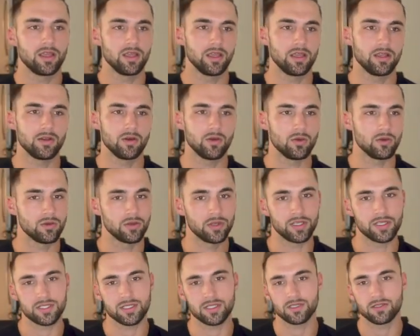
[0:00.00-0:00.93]
and
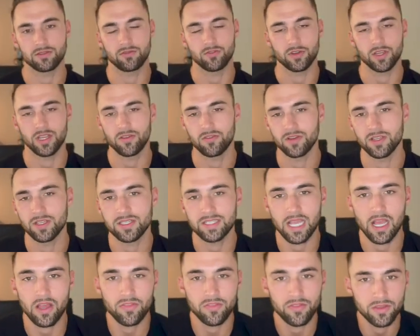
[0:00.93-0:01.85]
wholeness and forgiveness
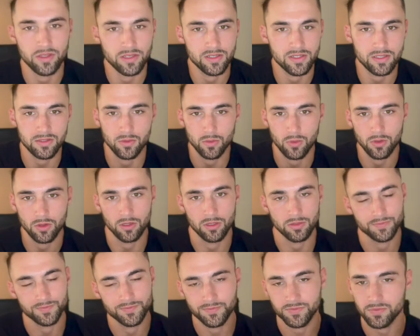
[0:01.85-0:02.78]
out into the
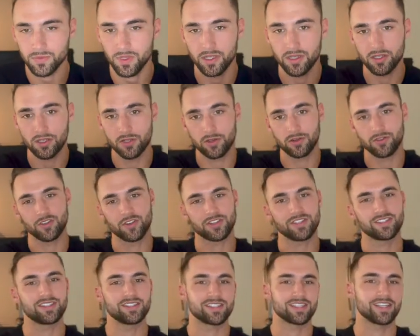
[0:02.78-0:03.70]
world, in the
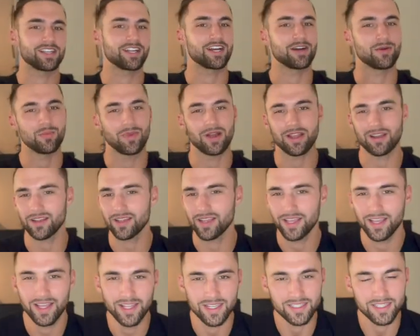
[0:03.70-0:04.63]
universe. It's going to come back,
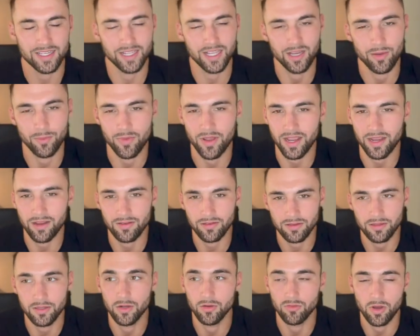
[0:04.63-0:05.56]

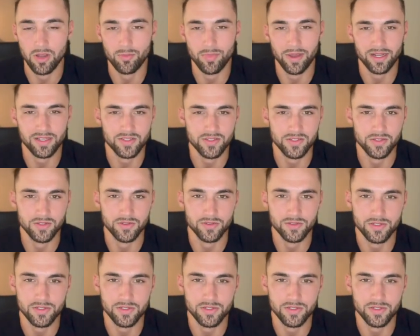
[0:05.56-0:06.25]
you know, right back to you.